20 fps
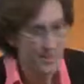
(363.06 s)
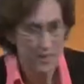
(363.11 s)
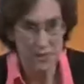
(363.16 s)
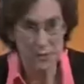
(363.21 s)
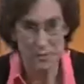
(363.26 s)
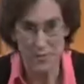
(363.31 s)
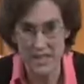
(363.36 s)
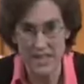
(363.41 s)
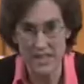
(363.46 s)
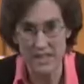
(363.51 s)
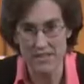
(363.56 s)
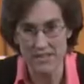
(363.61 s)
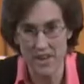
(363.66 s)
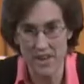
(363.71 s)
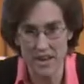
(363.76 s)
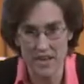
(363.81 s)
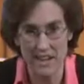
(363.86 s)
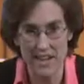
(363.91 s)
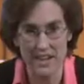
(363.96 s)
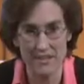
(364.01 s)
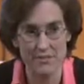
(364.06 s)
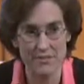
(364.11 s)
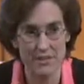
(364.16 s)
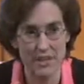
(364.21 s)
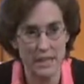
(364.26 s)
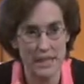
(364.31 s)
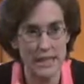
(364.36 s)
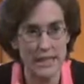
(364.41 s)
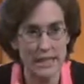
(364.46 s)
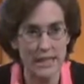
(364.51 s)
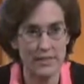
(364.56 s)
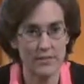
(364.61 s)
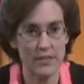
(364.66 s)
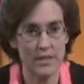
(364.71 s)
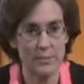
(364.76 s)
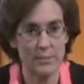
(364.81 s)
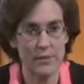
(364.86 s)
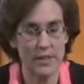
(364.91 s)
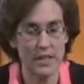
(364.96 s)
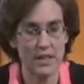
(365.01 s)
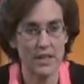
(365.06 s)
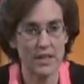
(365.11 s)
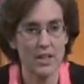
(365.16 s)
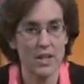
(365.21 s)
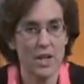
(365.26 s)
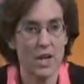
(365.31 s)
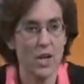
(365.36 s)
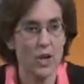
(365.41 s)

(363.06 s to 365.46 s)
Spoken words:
the Riv, R-I-V, I have it up there.